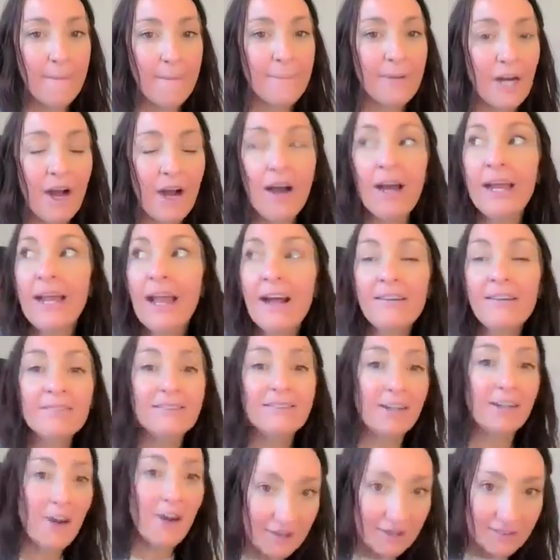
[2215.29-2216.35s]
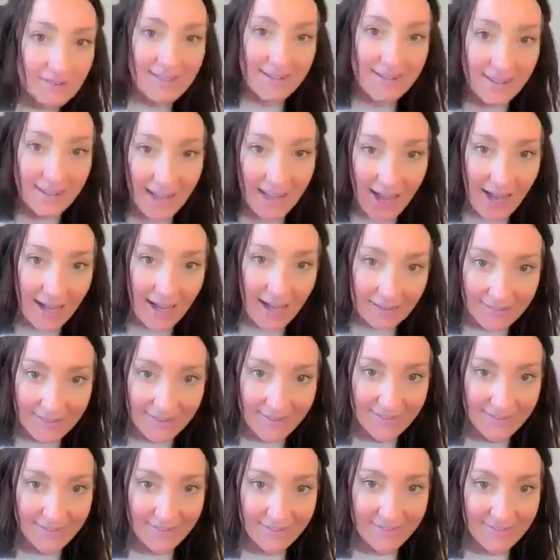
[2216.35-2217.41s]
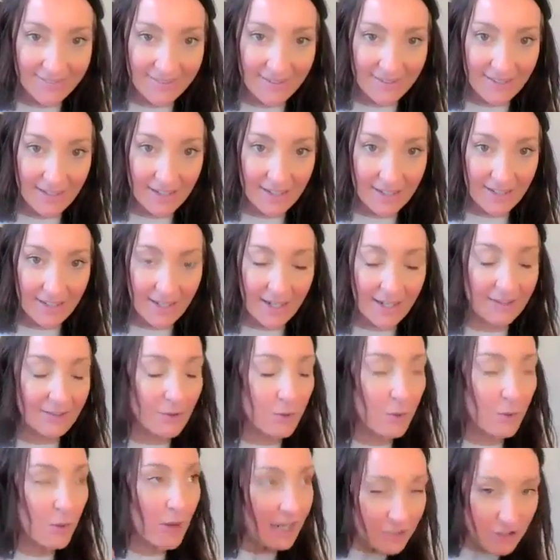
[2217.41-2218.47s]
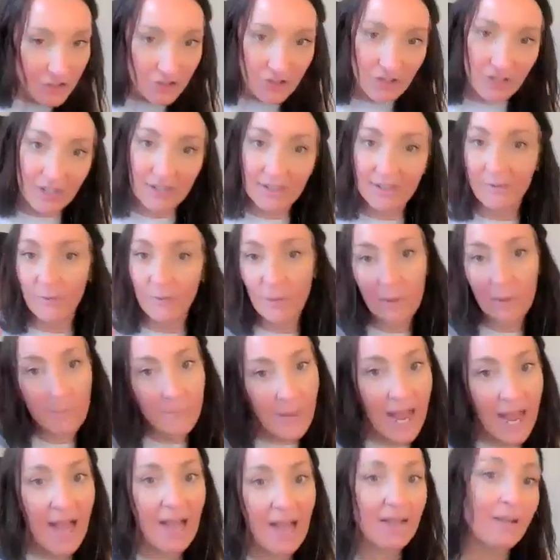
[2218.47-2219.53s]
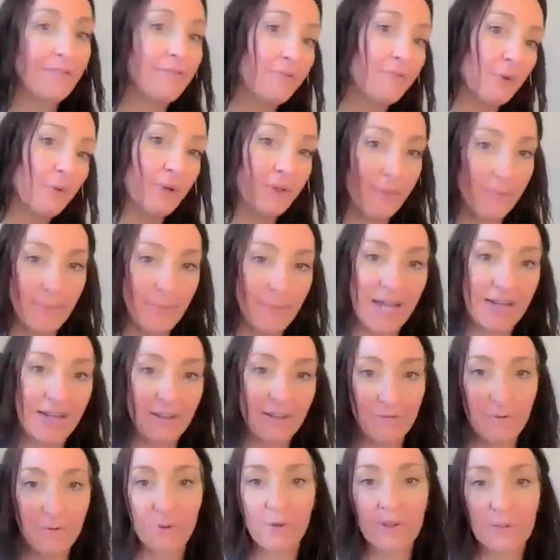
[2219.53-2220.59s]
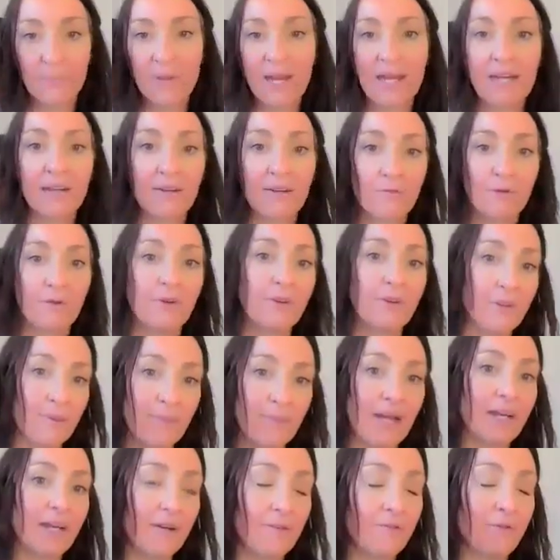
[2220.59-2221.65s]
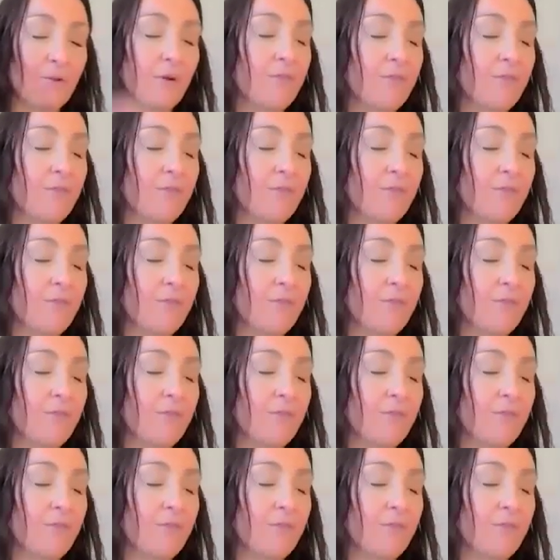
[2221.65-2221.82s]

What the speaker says: But I held on to that and questioned and went back and forth and back and forth and back and forth and back and